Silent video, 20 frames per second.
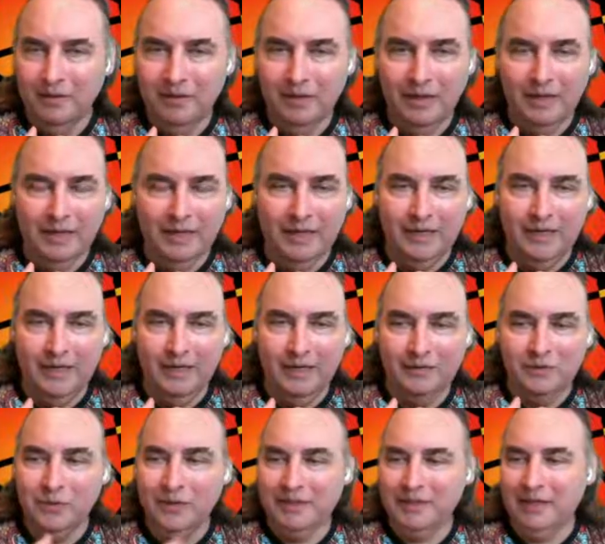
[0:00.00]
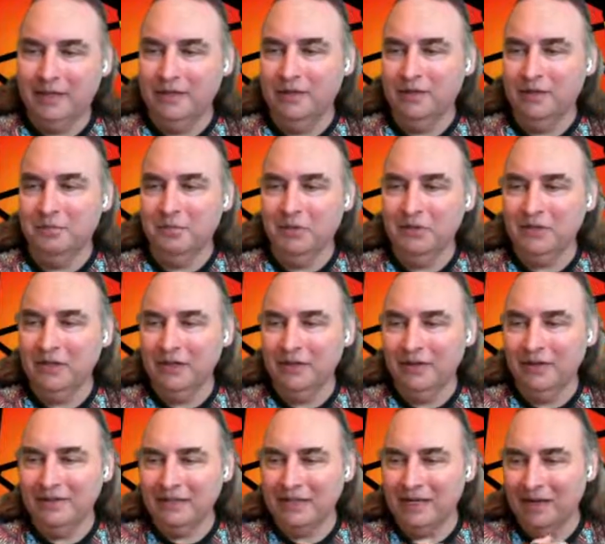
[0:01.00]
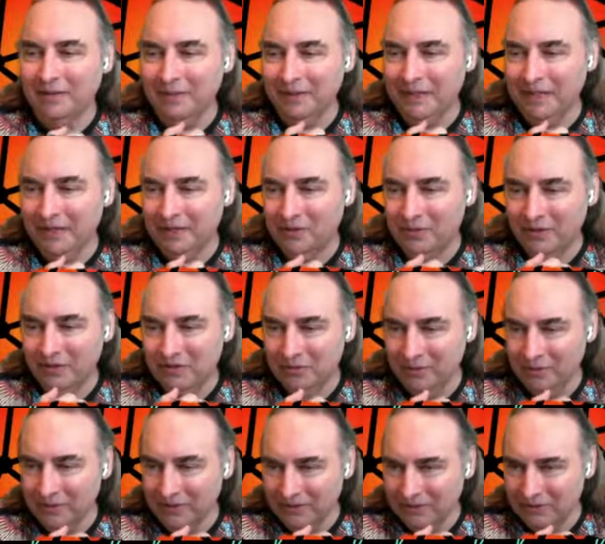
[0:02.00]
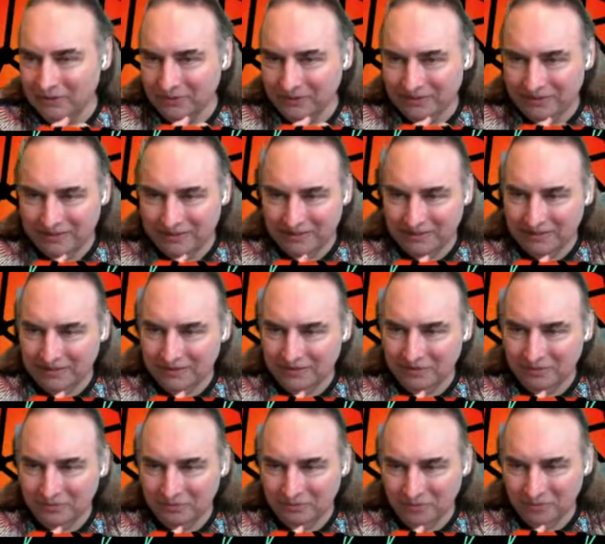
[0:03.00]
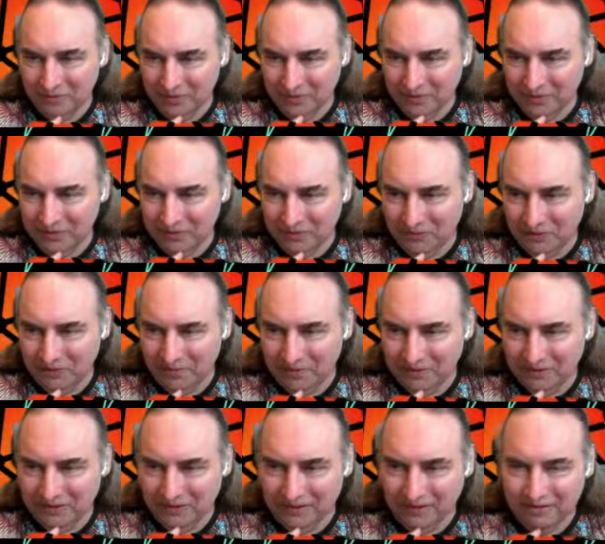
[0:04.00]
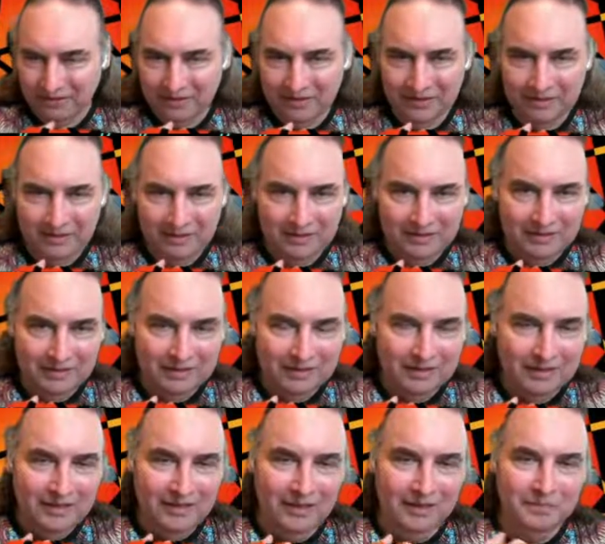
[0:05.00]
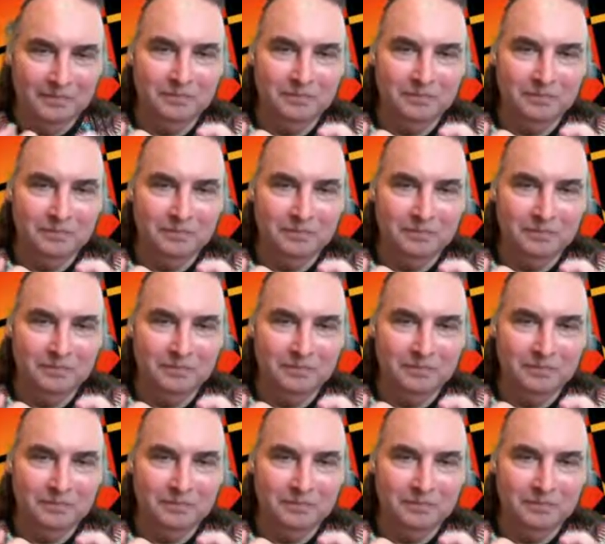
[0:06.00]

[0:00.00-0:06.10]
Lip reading: And as a quick side note, Marcello has a complicated question we will get to in a second. So we're here for you, Marcello. Um,